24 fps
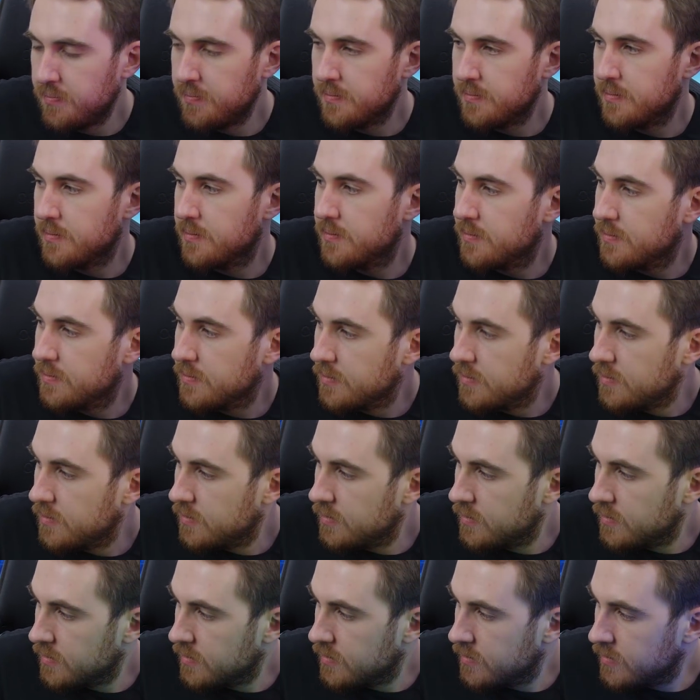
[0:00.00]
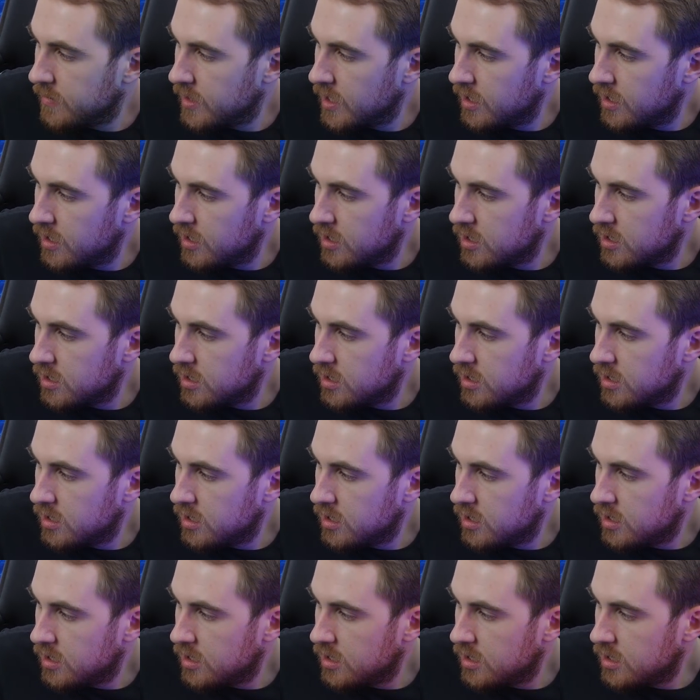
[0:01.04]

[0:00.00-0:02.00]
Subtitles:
(silence)